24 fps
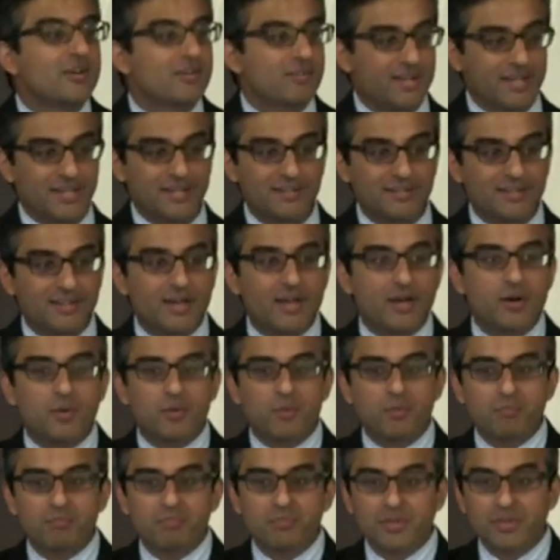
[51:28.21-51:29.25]
Right?
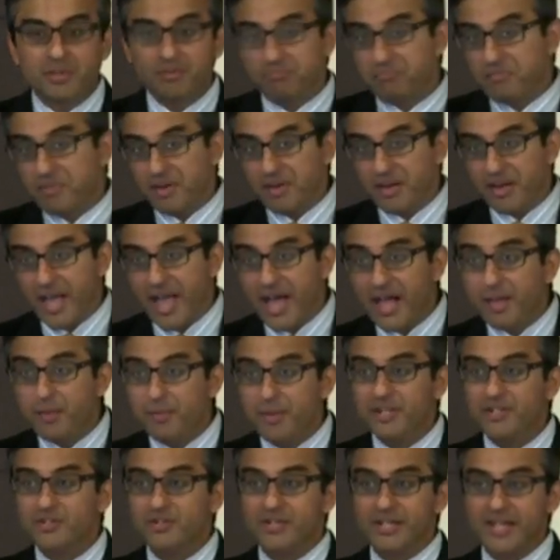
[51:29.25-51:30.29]

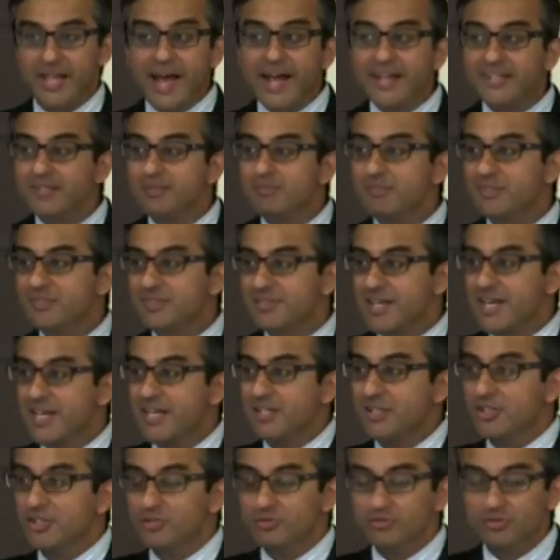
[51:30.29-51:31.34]
Elementary Latin
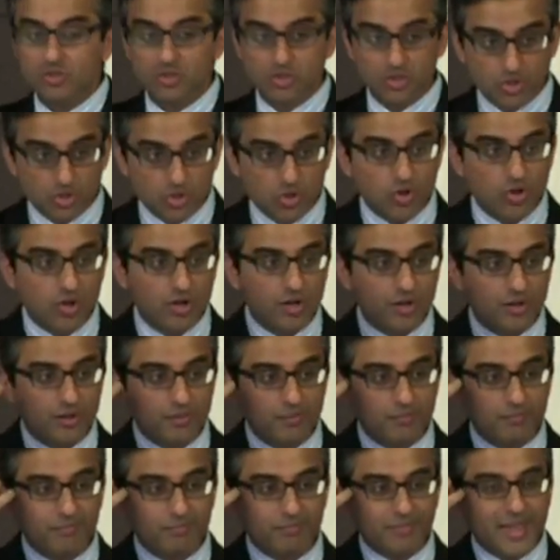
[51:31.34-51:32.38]
mistake, sure,